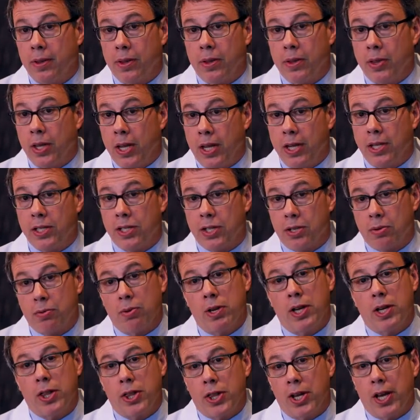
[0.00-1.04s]
These
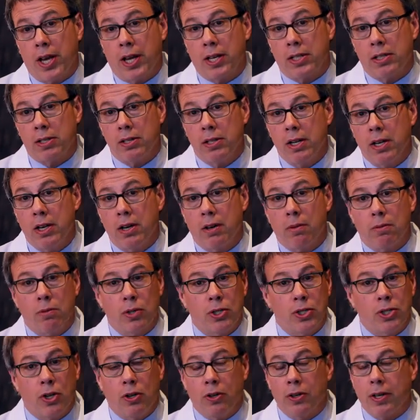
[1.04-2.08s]
three things
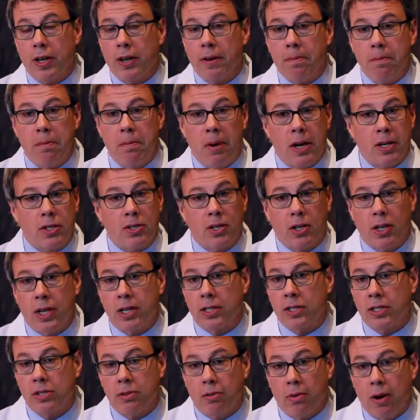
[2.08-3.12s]
result in much less
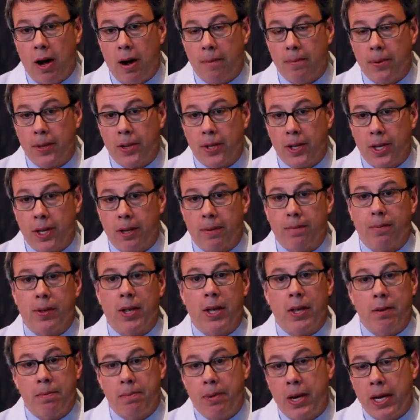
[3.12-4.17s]
neuropathy
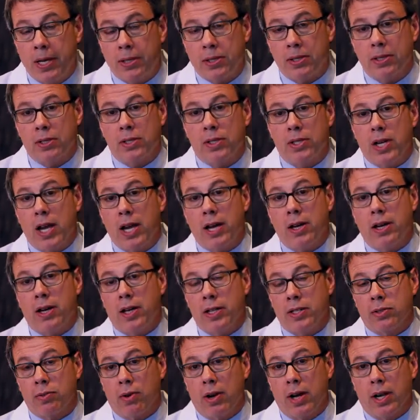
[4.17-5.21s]
and patients staying on
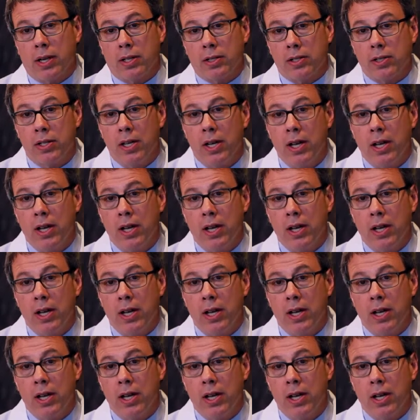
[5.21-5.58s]
drugs.